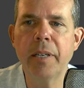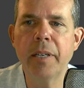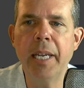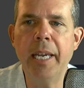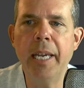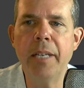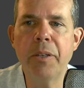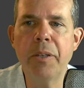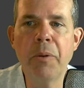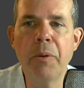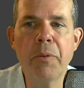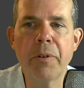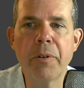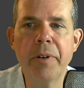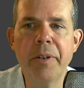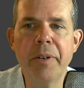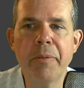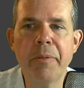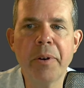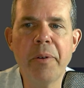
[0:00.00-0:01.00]
And don't
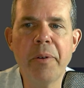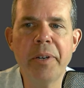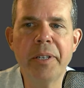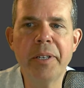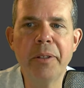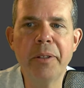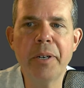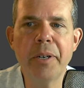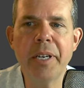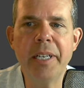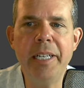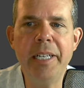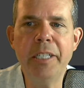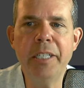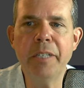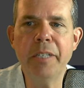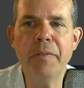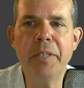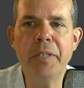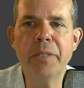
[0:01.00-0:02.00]
worry, we're to look in
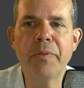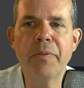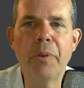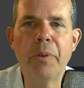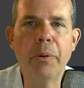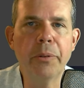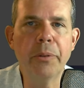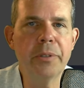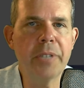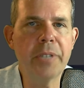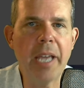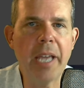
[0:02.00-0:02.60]
each of these folders